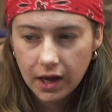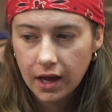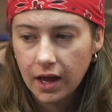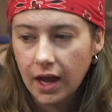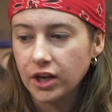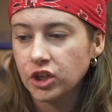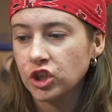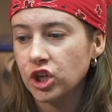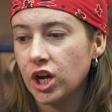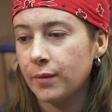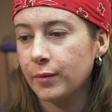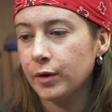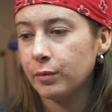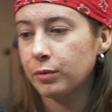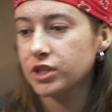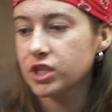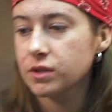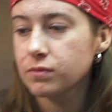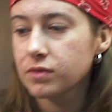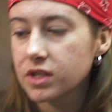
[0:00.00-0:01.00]
Actually, I'm gonna
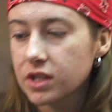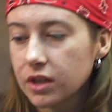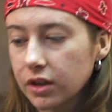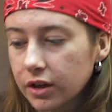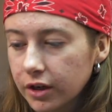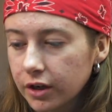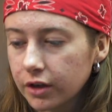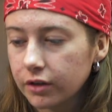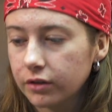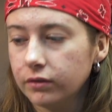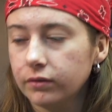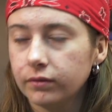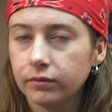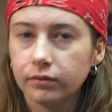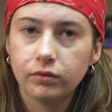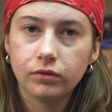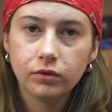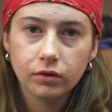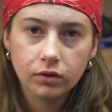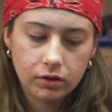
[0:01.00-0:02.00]
put some silicone
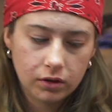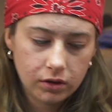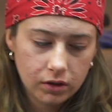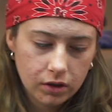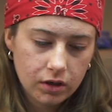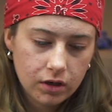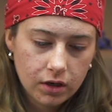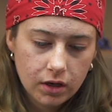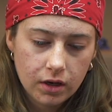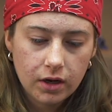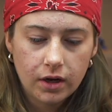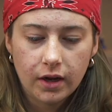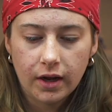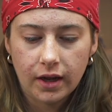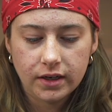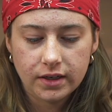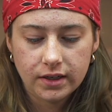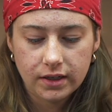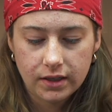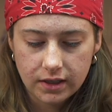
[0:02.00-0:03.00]

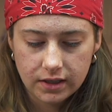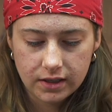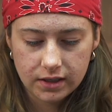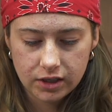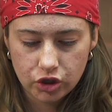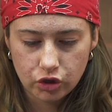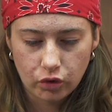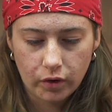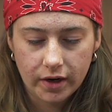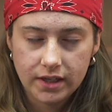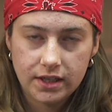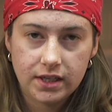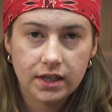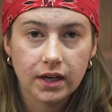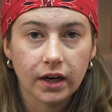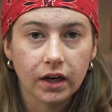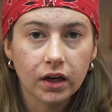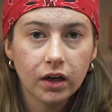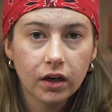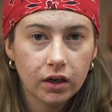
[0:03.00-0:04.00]
into these joints
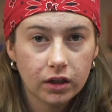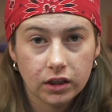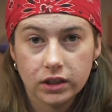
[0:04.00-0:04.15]
here,